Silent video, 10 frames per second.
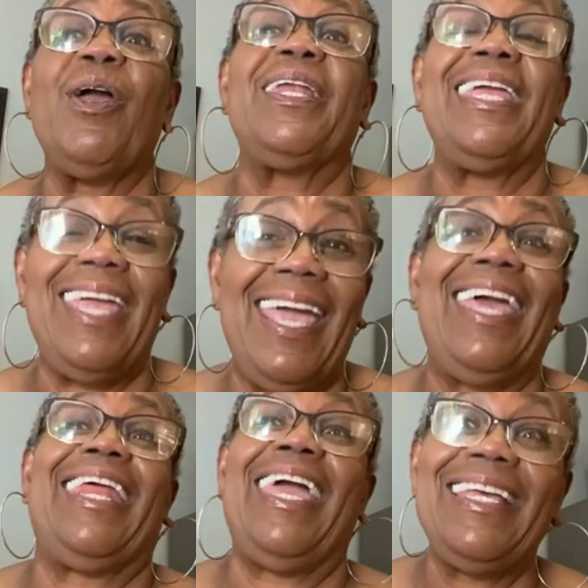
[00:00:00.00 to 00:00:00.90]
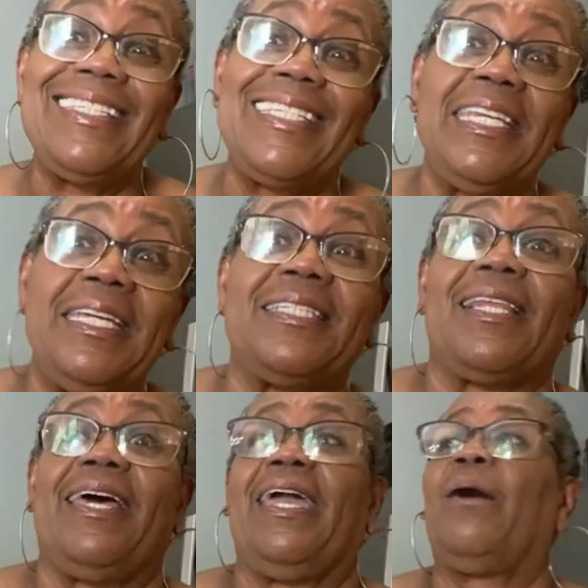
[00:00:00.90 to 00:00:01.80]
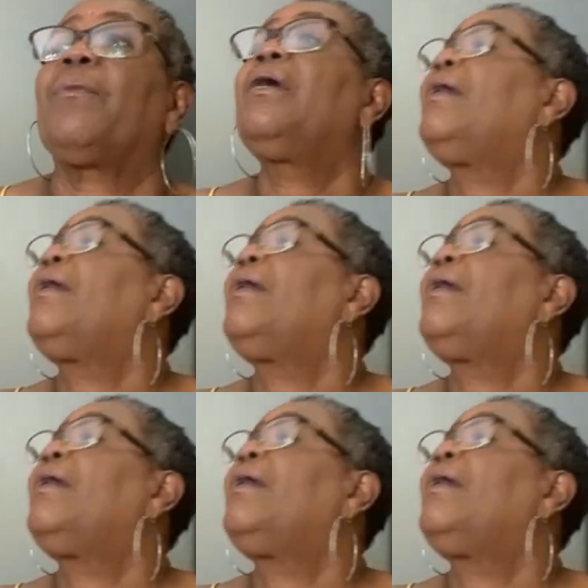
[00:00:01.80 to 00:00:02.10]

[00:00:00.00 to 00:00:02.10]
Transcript: and he had hats in his lap.